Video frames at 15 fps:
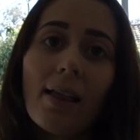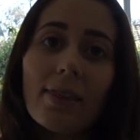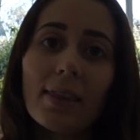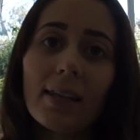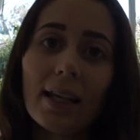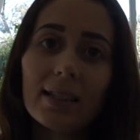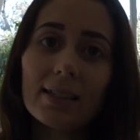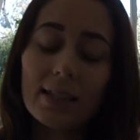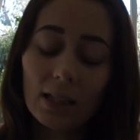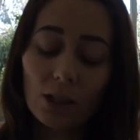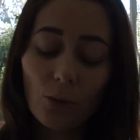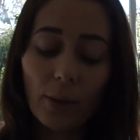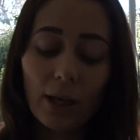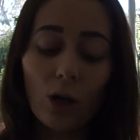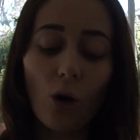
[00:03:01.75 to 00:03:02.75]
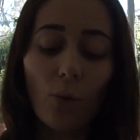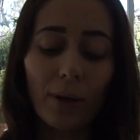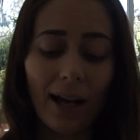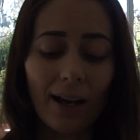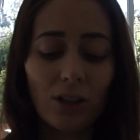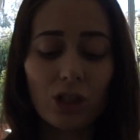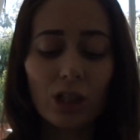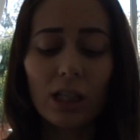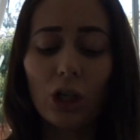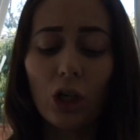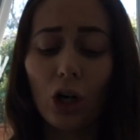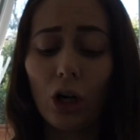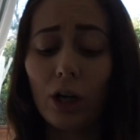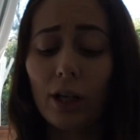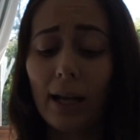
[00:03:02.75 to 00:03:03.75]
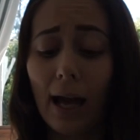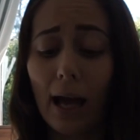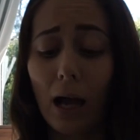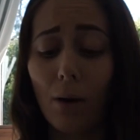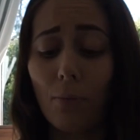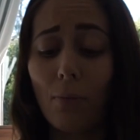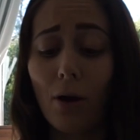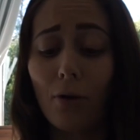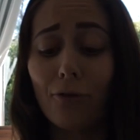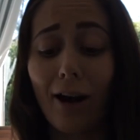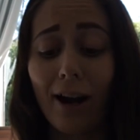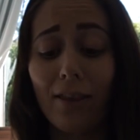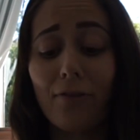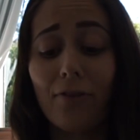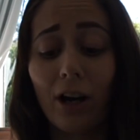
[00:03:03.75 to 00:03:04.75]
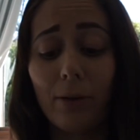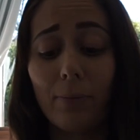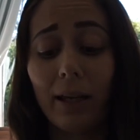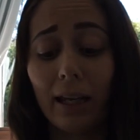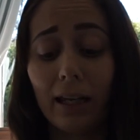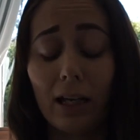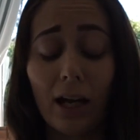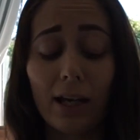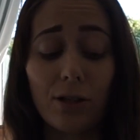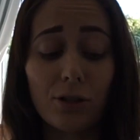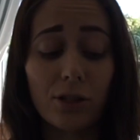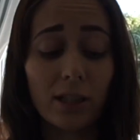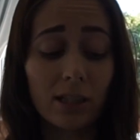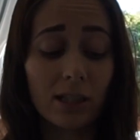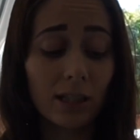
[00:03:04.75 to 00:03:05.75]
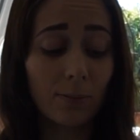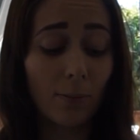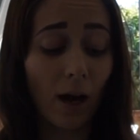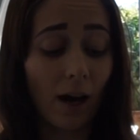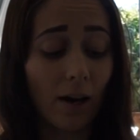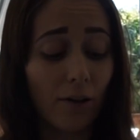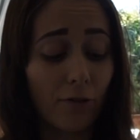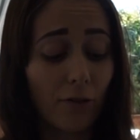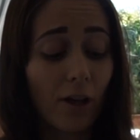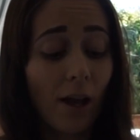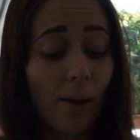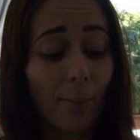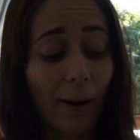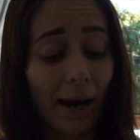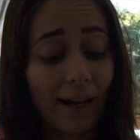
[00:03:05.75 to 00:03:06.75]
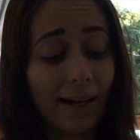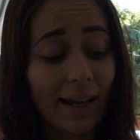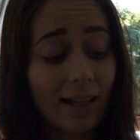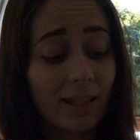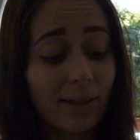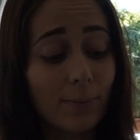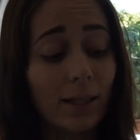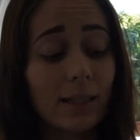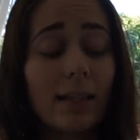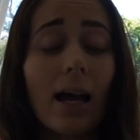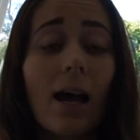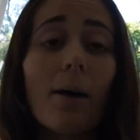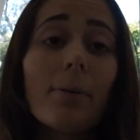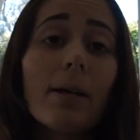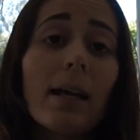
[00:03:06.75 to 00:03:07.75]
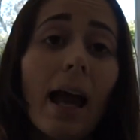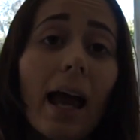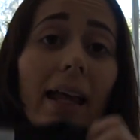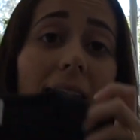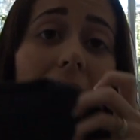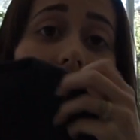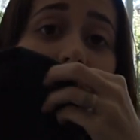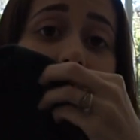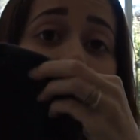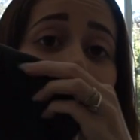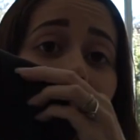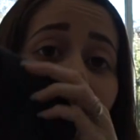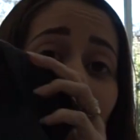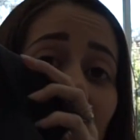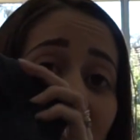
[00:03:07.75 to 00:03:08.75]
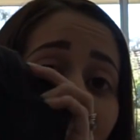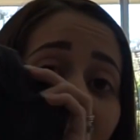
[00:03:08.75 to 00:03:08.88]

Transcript: The next thing that we got, we actually got right at the very beginning. I used this as part of my announcement to hubby, and this just says